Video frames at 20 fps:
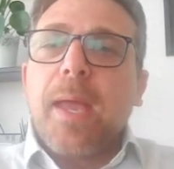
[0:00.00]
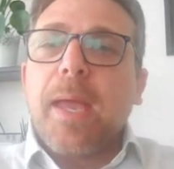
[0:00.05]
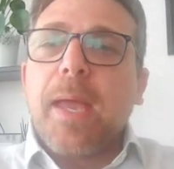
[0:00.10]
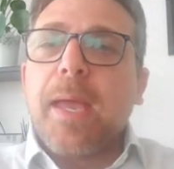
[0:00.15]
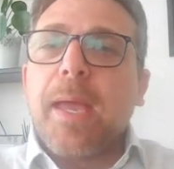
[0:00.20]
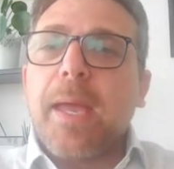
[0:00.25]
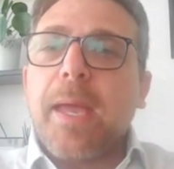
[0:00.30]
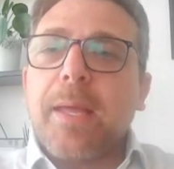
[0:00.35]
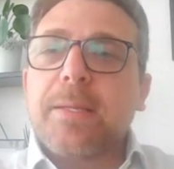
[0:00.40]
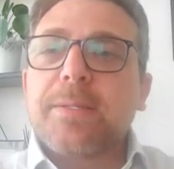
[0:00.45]

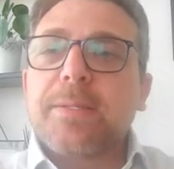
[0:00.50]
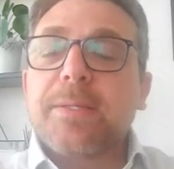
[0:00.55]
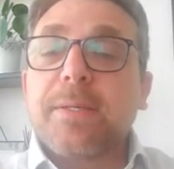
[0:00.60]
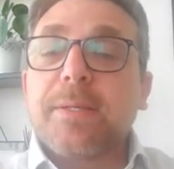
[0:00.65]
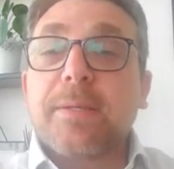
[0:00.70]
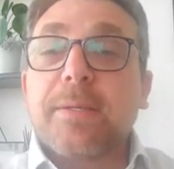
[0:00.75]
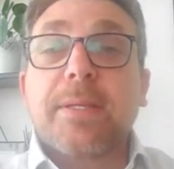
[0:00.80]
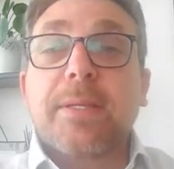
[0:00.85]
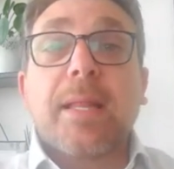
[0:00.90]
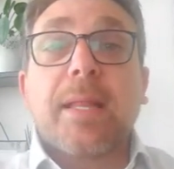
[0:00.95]

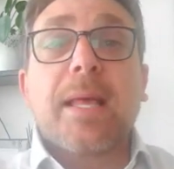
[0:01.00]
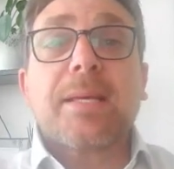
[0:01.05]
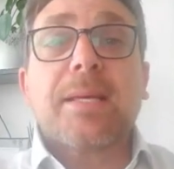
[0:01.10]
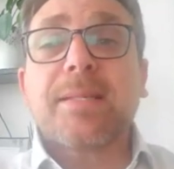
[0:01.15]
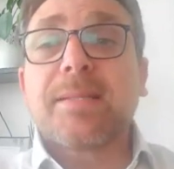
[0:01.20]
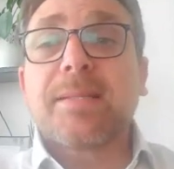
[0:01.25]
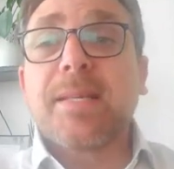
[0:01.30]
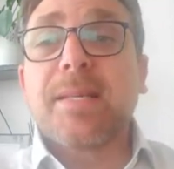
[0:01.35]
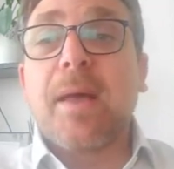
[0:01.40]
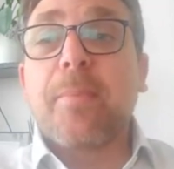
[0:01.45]
And the last
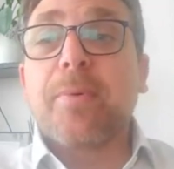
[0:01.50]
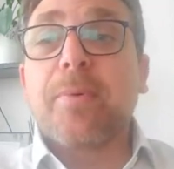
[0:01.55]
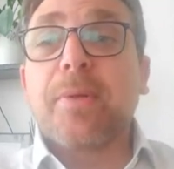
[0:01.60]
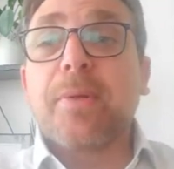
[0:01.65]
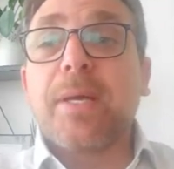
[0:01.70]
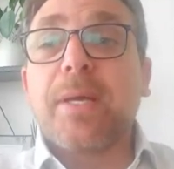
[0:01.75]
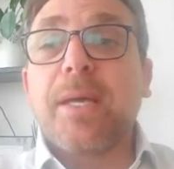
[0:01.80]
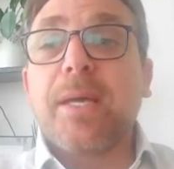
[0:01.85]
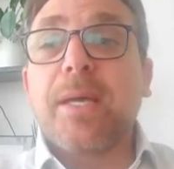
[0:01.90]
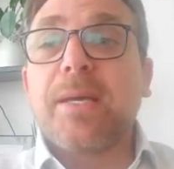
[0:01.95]
example
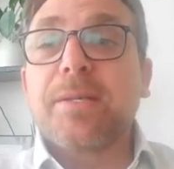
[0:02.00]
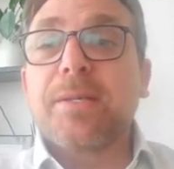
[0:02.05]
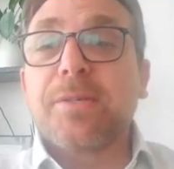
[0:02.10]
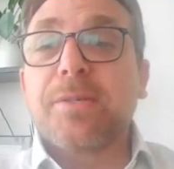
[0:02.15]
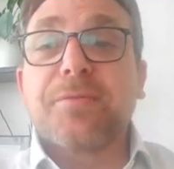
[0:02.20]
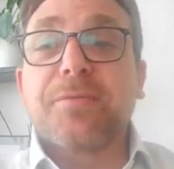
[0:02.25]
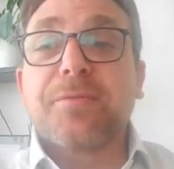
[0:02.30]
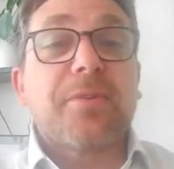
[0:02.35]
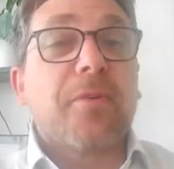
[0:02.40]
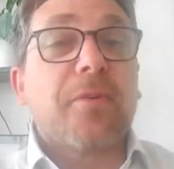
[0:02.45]
is
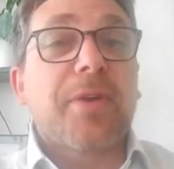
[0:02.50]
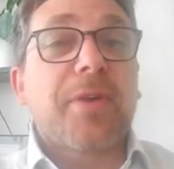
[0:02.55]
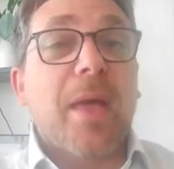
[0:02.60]
of